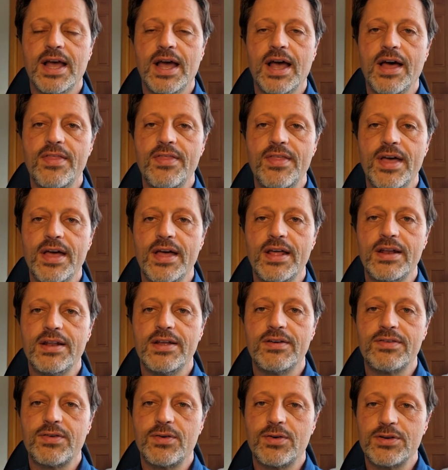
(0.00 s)
And then,
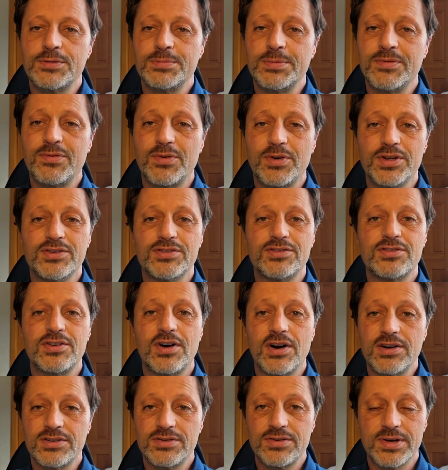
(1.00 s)
of course, before you
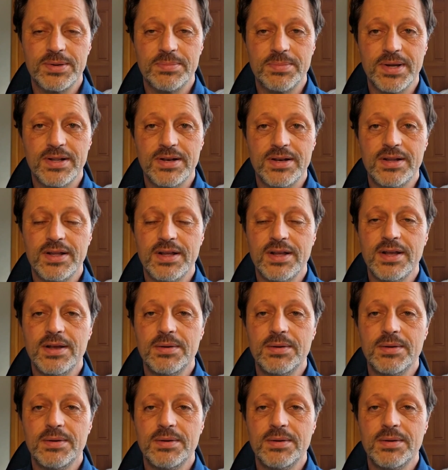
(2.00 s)
start treatment,